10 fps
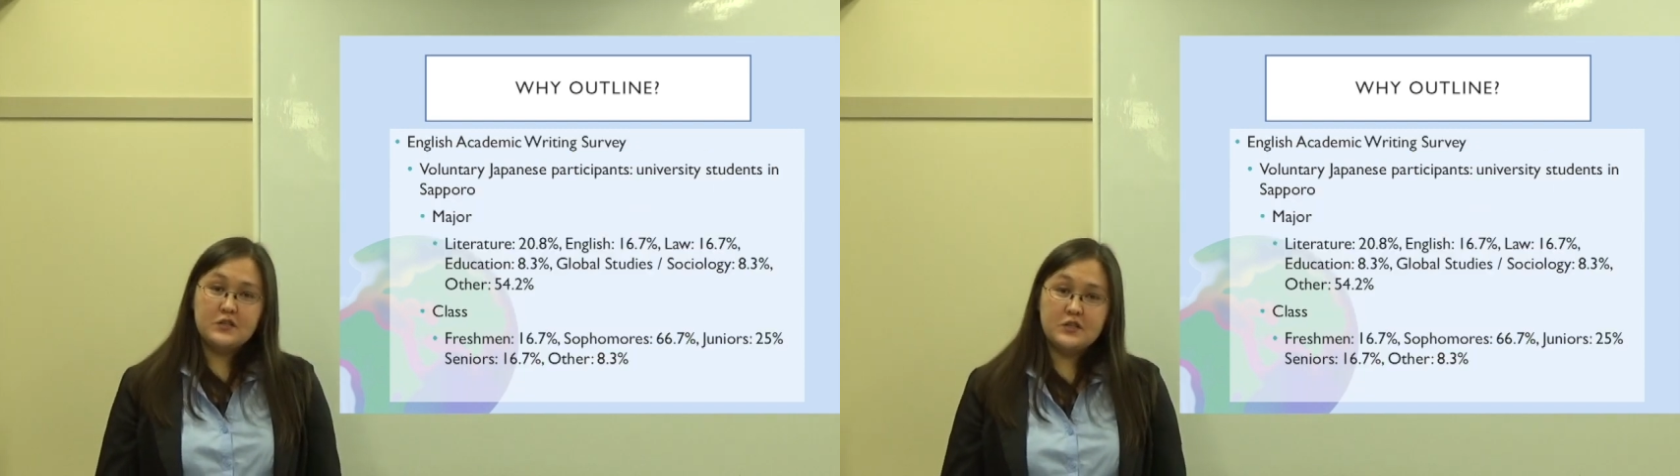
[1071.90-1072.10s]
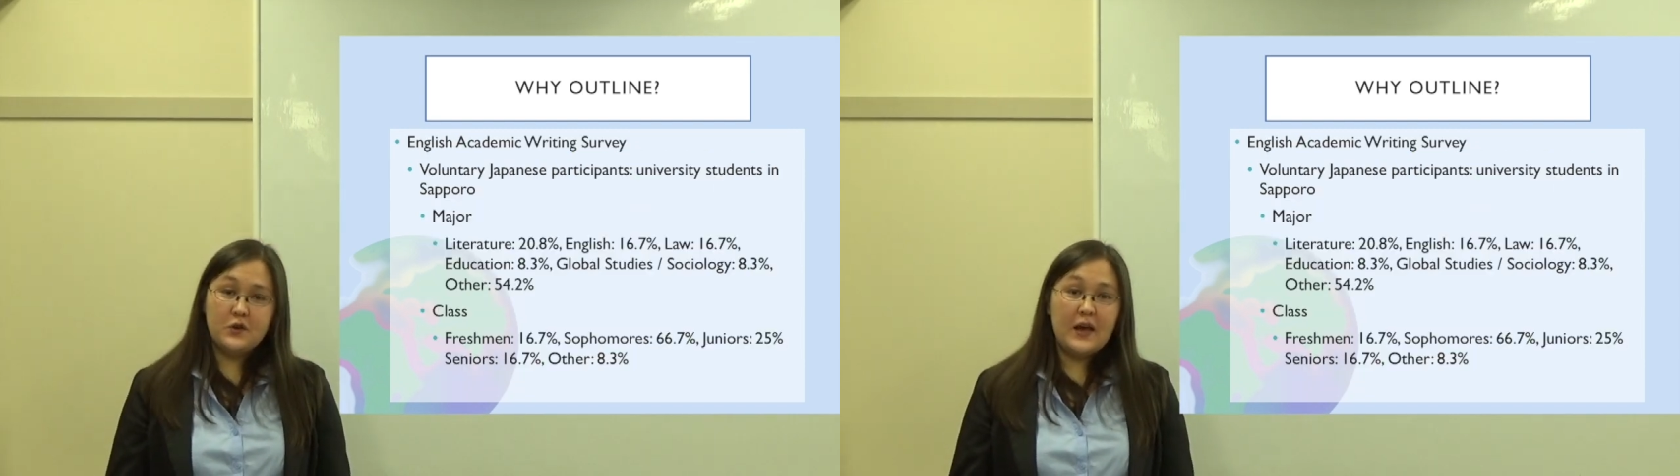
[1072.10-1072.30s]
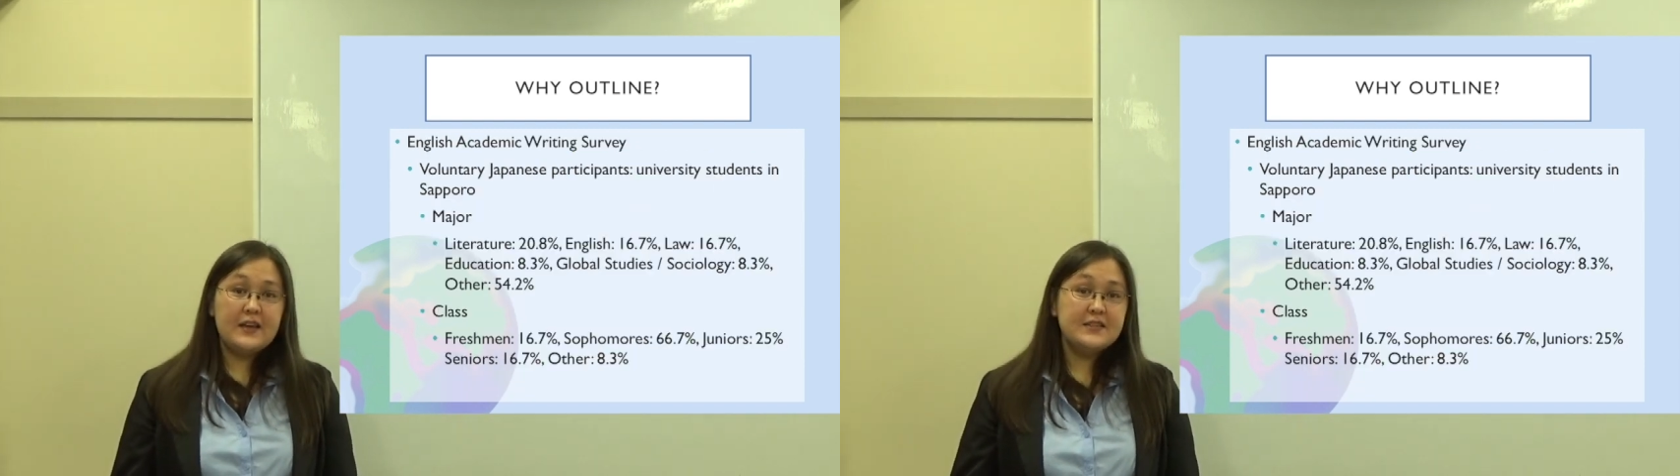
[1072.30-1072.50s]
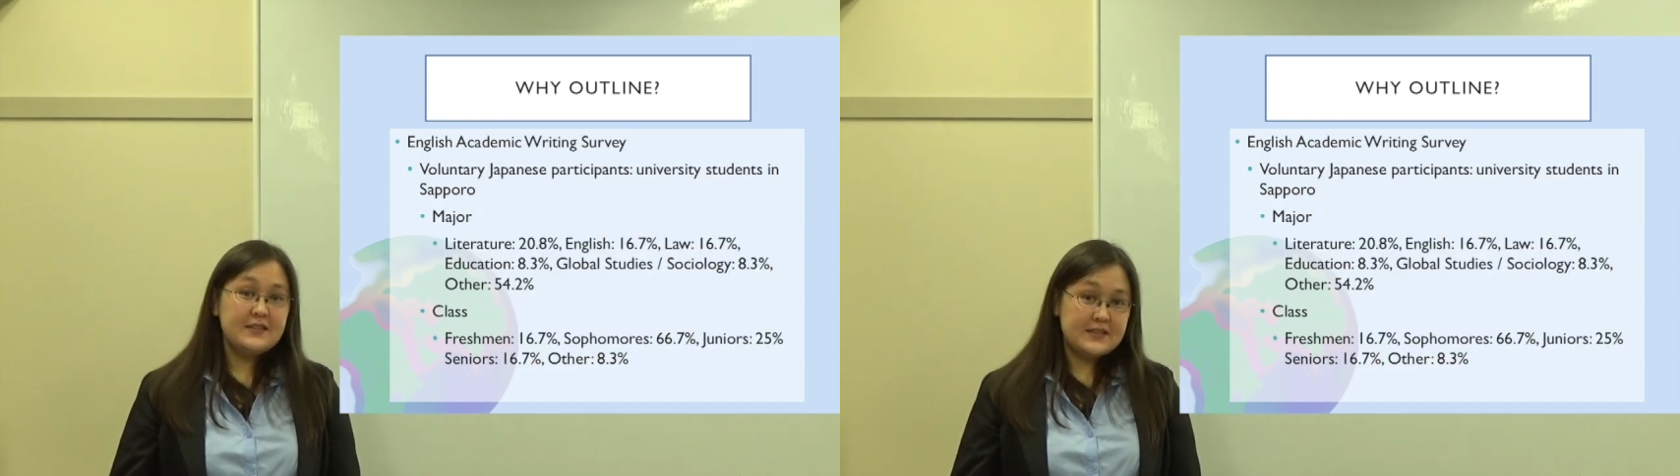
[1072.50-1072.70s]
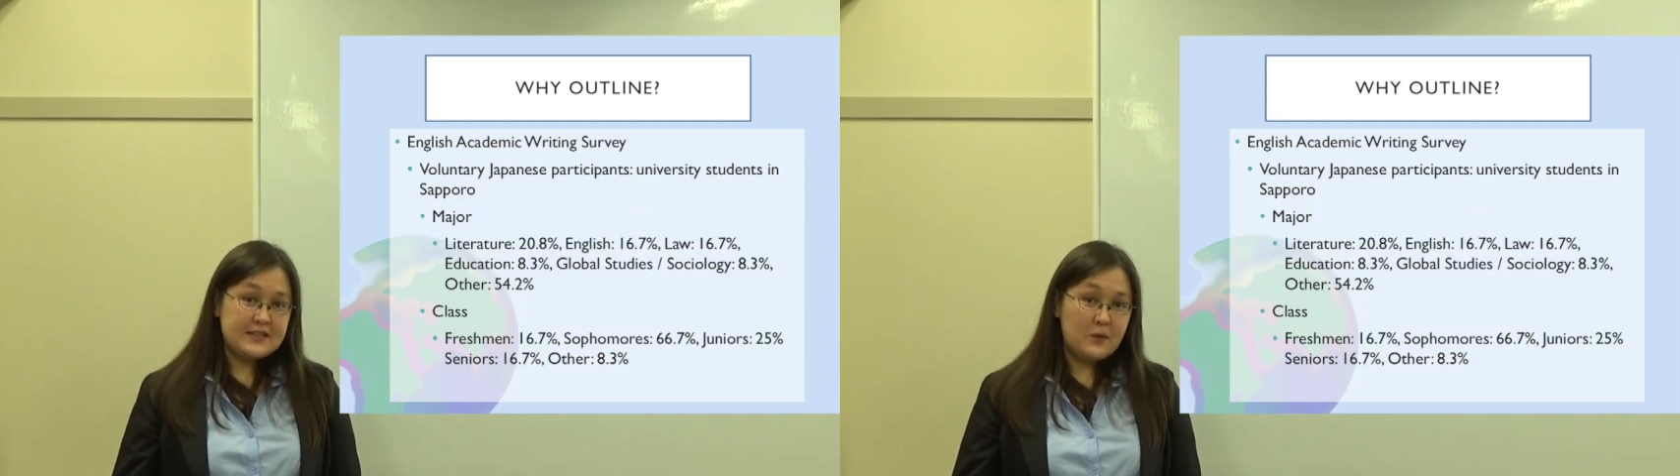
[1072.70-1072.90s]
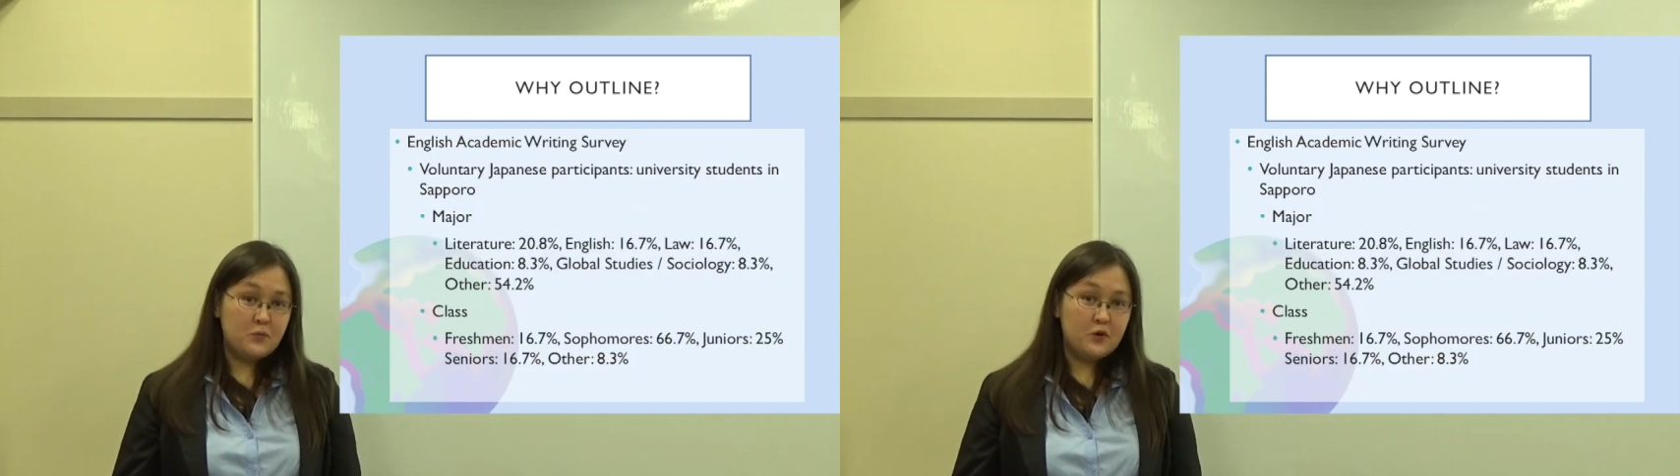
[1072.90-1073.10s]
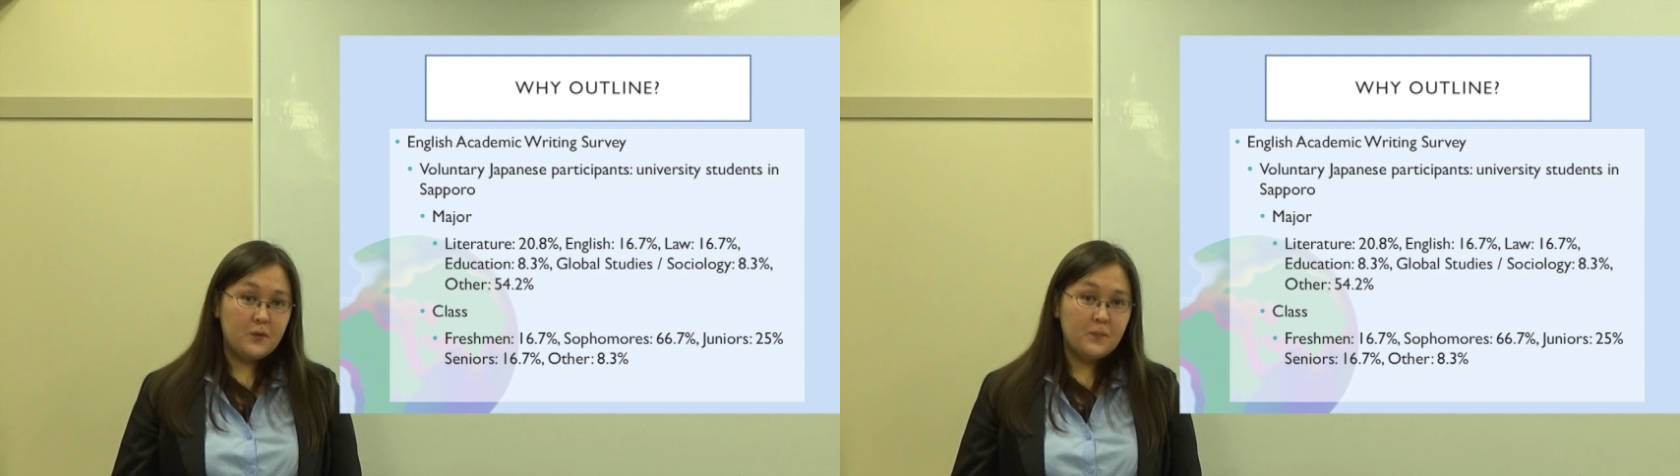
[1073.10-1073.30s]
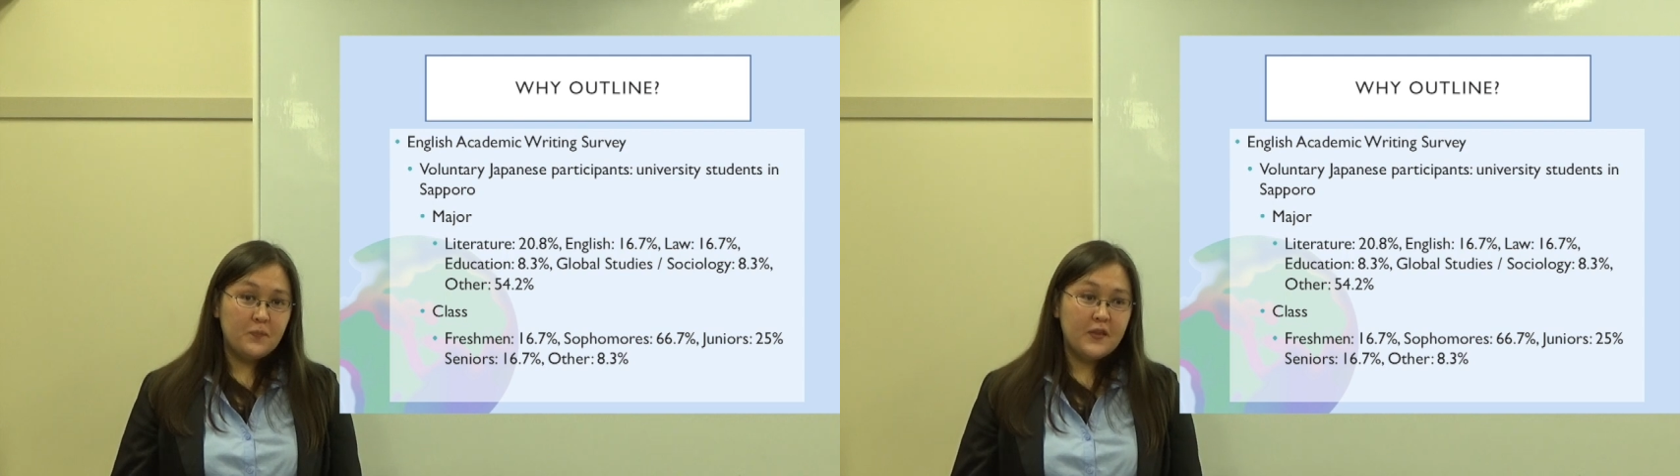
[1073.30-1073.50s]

So as an example,